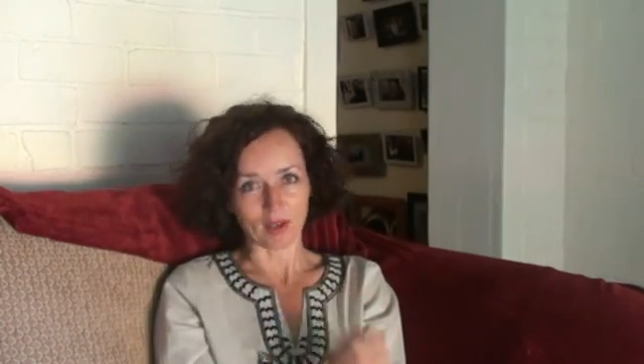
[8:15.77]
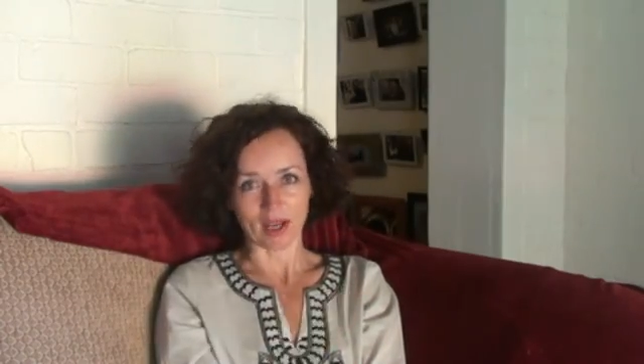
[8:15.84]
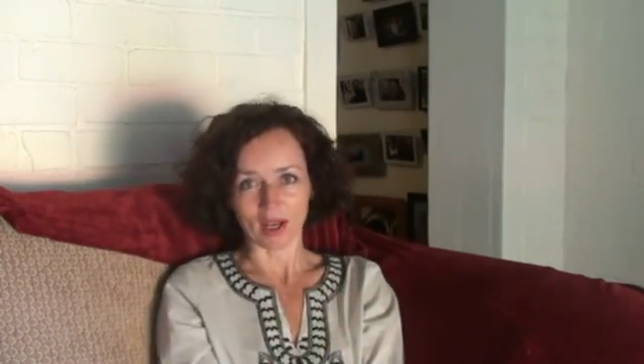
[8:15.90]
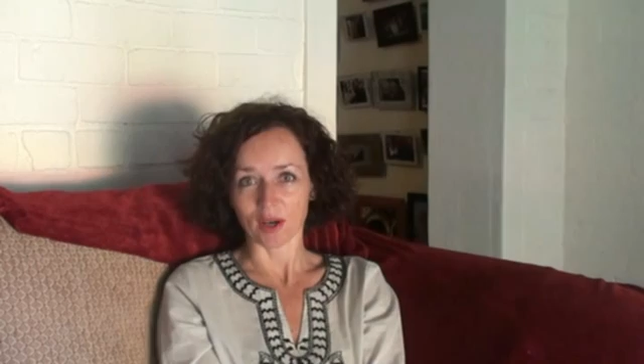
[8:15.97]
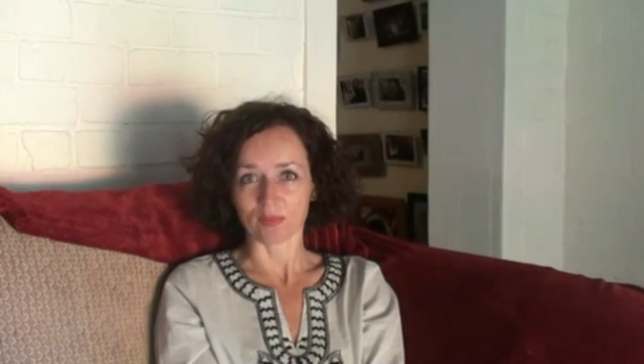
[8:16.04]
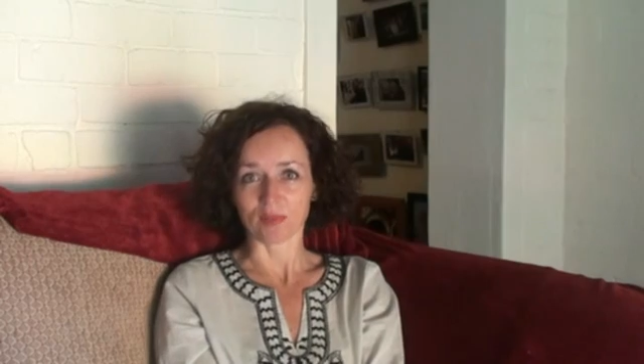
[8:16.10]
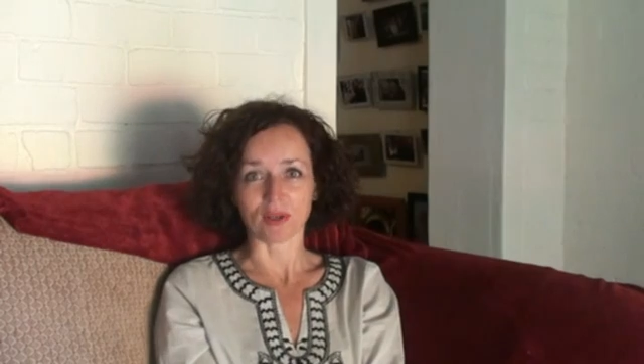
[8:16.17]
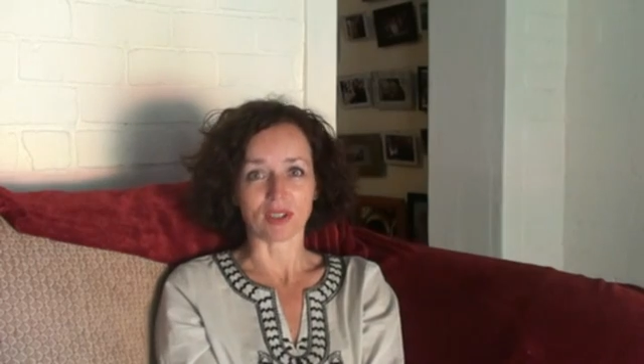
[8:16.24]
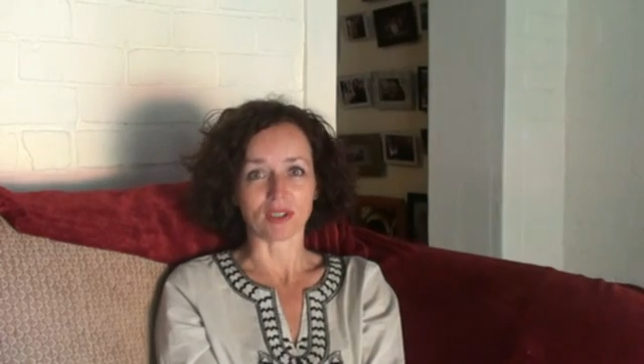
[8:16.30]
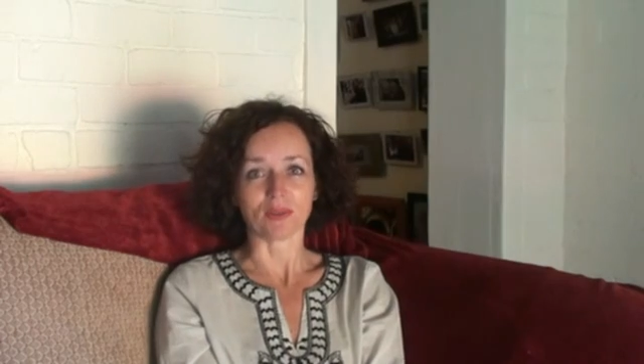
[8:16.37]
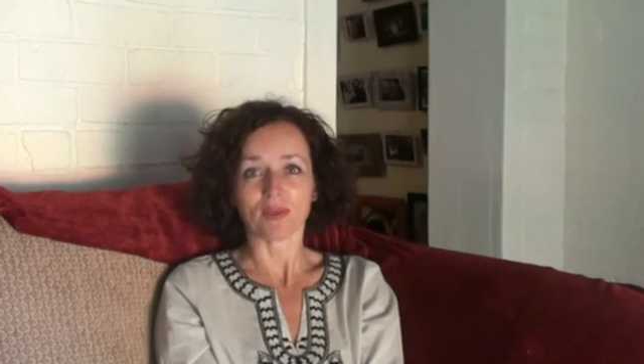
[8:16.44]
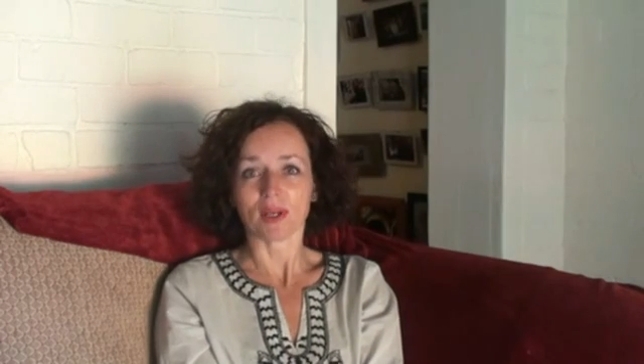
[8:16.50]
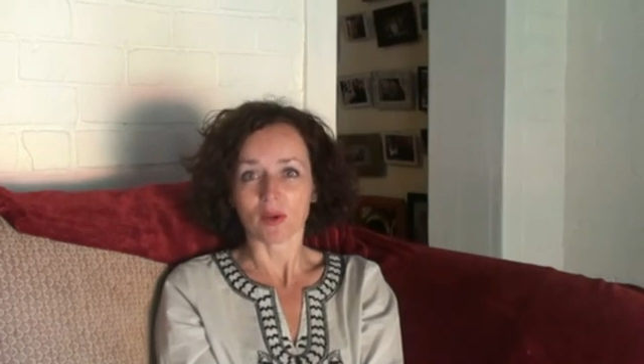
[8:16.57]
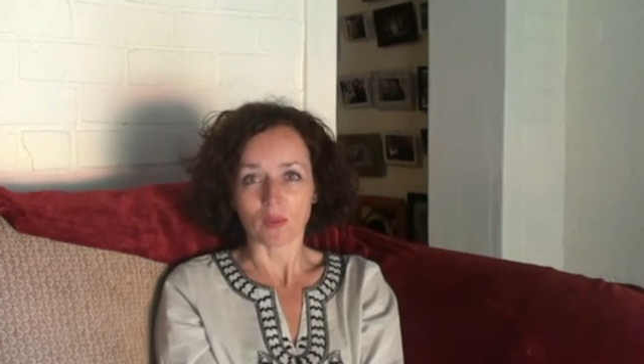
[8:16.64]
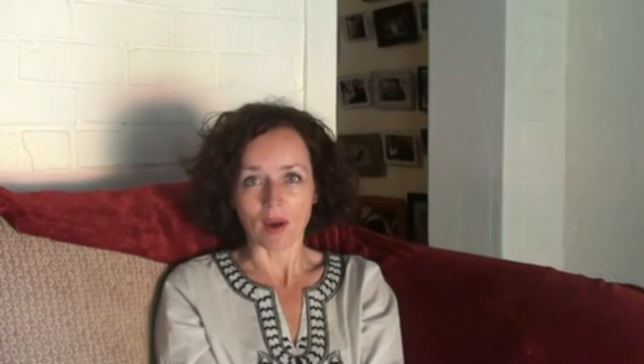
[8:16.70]
I hope you are
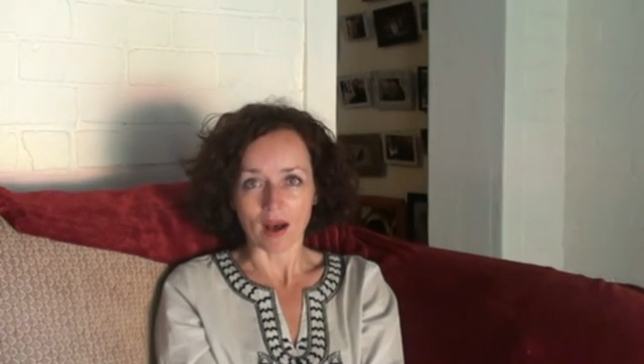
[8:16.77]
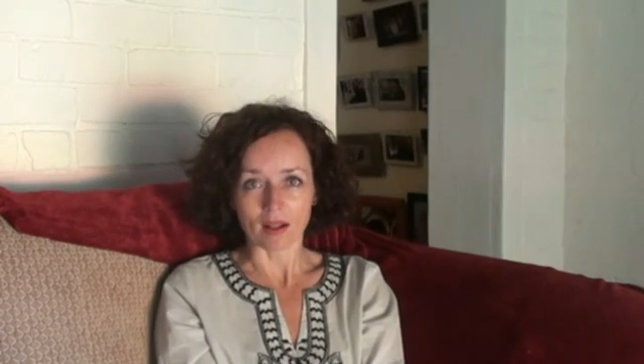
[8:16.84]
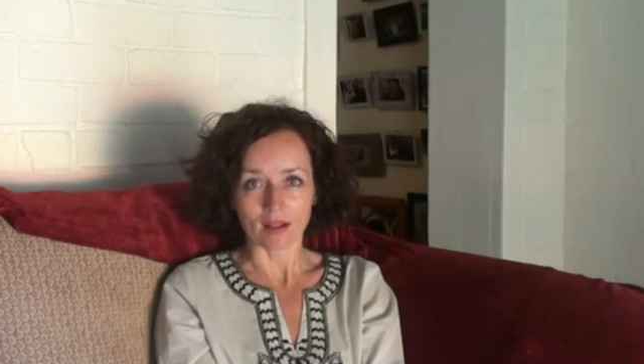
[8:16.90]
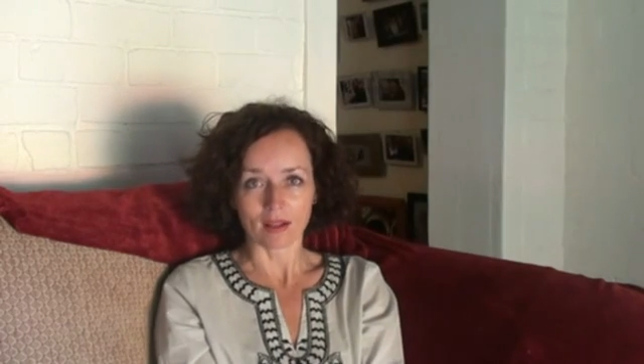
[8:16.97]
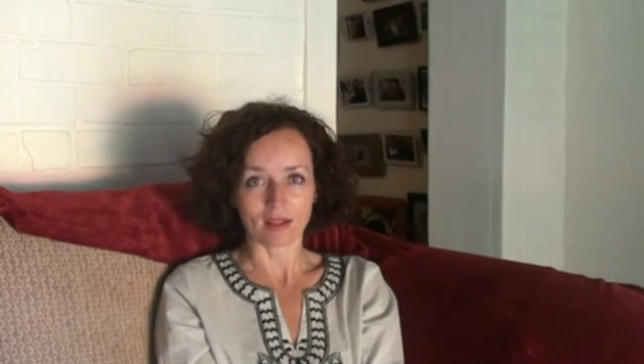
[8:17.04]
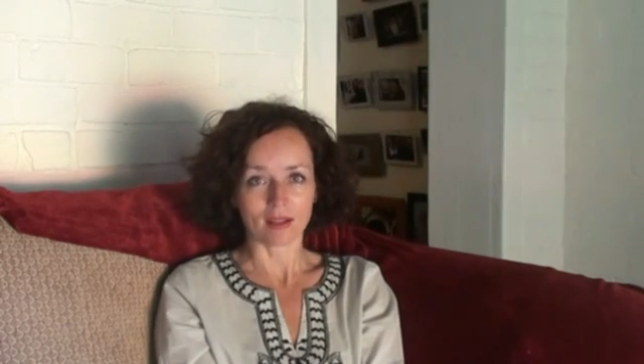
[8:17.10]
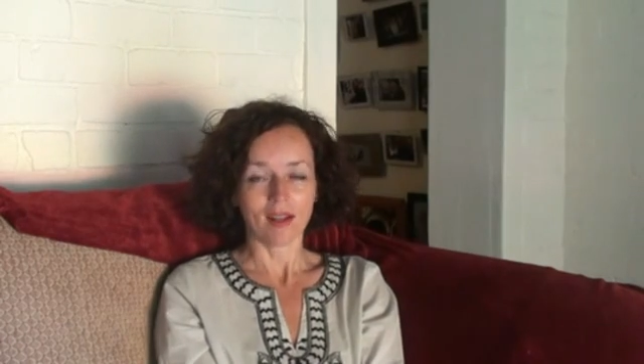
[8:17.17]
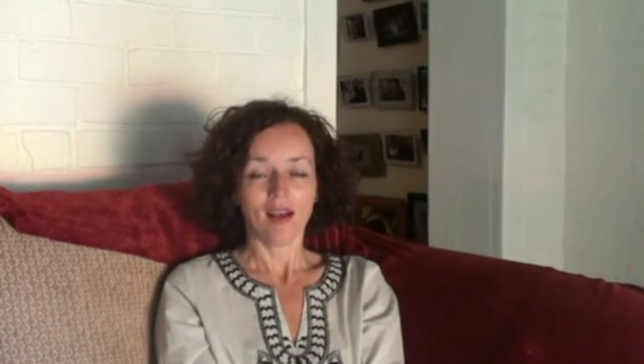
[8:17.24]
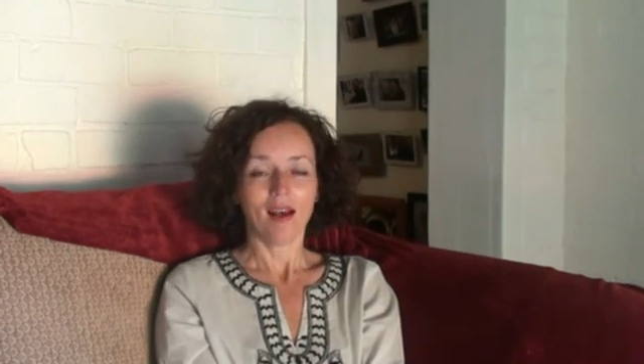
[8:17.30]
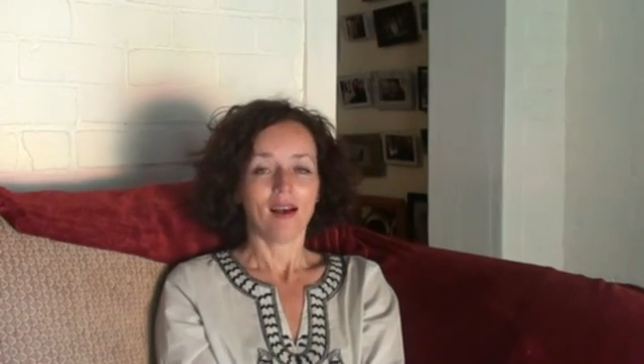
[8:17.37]
doing well.